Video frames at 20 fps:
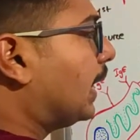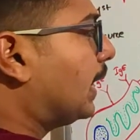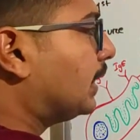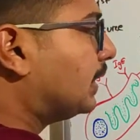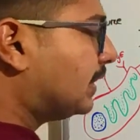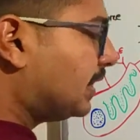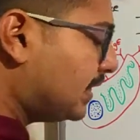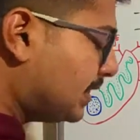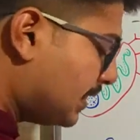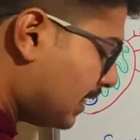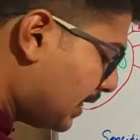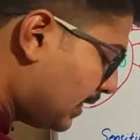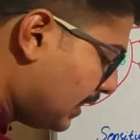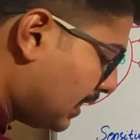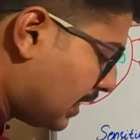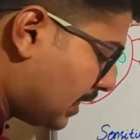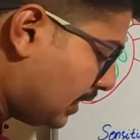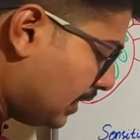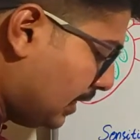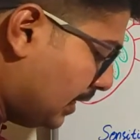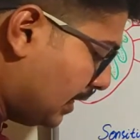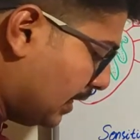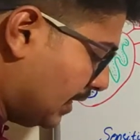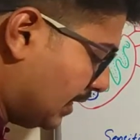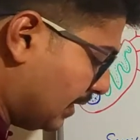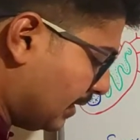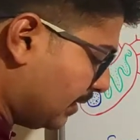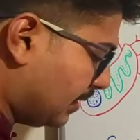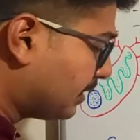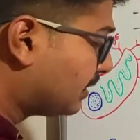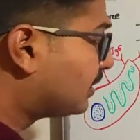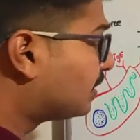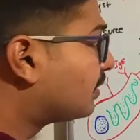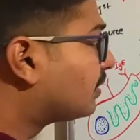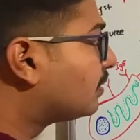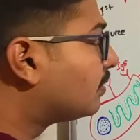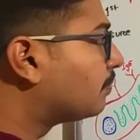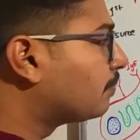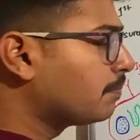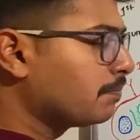These are the
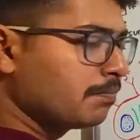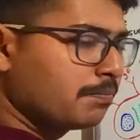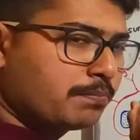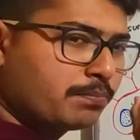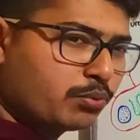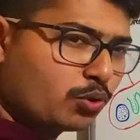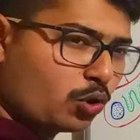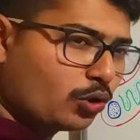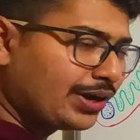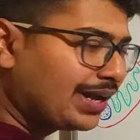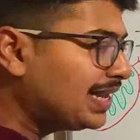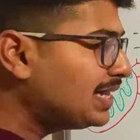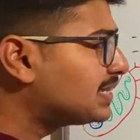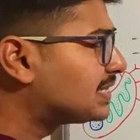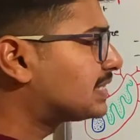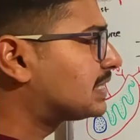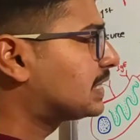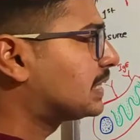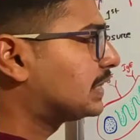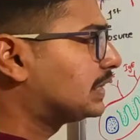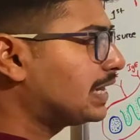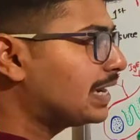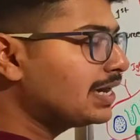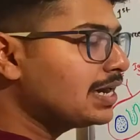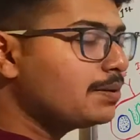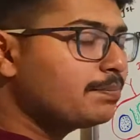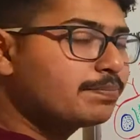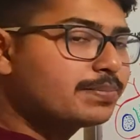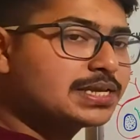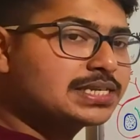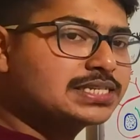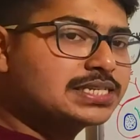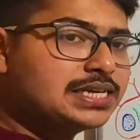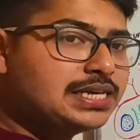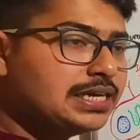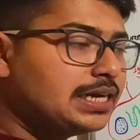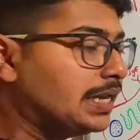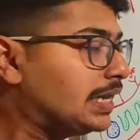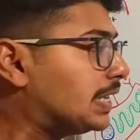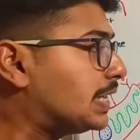proteins that are
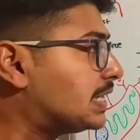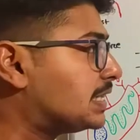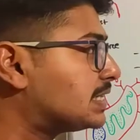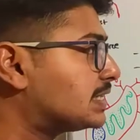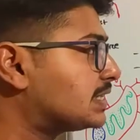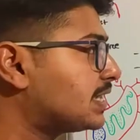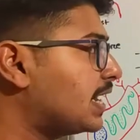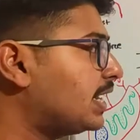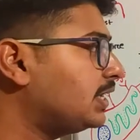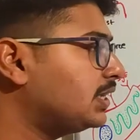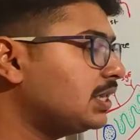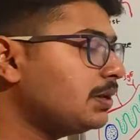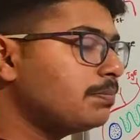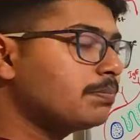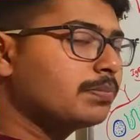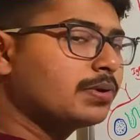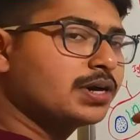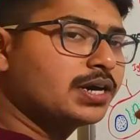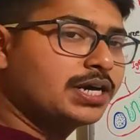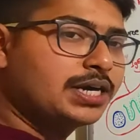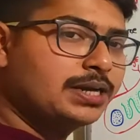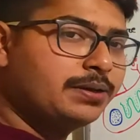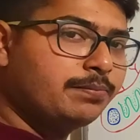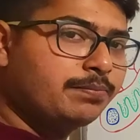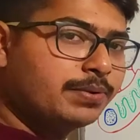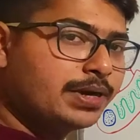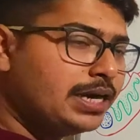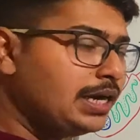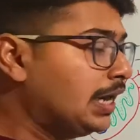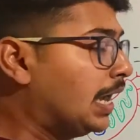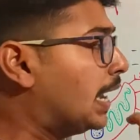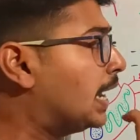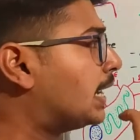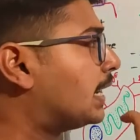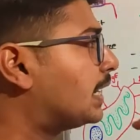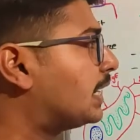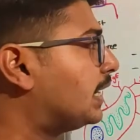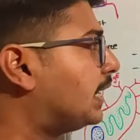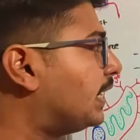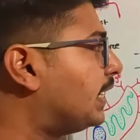present inside the vertebrate
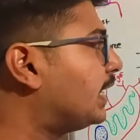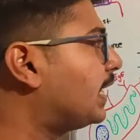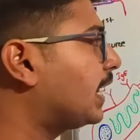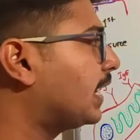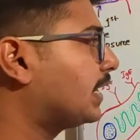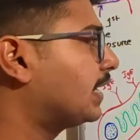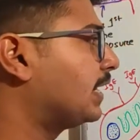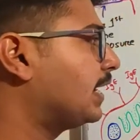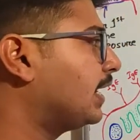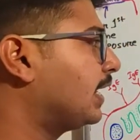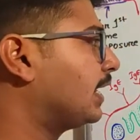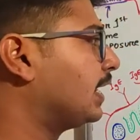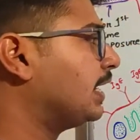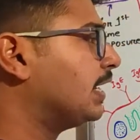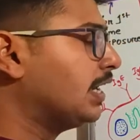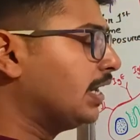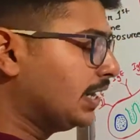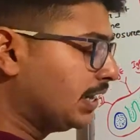DNA,